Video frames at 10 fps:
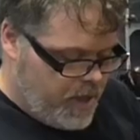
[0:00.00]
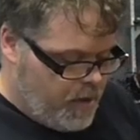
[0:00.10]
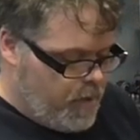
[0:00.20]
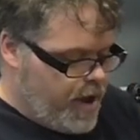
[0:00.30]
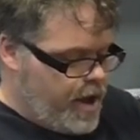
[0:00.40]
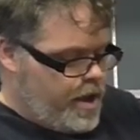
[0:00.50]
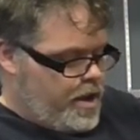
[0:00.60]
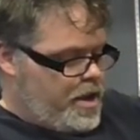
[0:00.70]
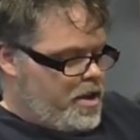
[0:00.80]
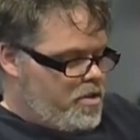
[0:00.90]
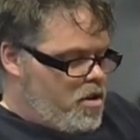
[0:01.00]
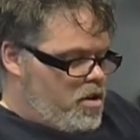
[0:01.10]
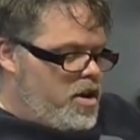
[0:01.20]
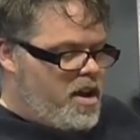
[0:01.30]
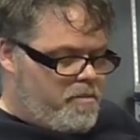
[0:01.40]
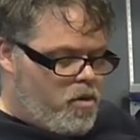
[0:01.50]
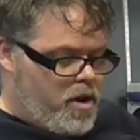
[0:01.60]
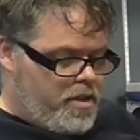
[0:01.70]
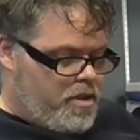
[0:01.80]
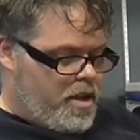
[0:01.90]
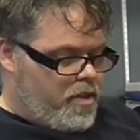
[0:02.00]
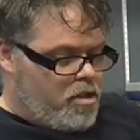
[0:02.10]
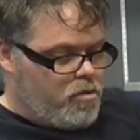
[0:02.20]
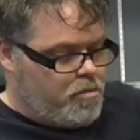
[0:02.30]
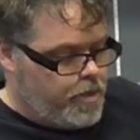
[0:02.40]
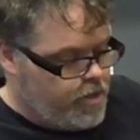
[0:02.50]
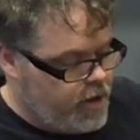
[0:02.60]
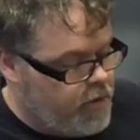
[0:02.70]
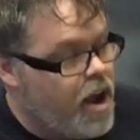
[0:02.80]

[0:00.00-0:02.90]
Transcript: That way it's all done boys. And this one's been sitting